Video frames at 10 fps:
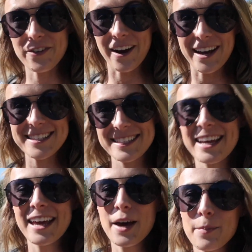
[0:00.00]
for us,
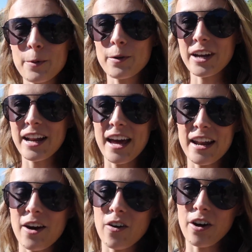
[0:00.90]
but we're gonna
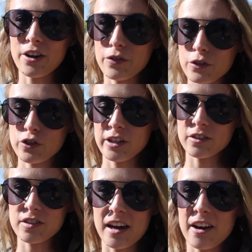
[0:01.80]
head out on a few
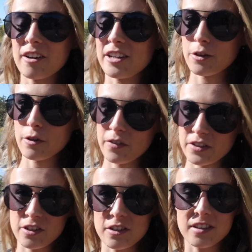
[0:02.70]
trails that are near the
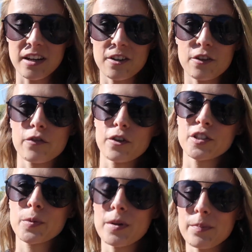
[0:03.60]
visitor center, the
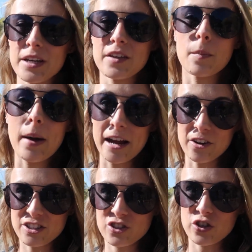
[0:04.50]
first one being the
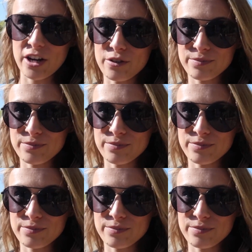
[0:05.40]
Pa'rus Trail.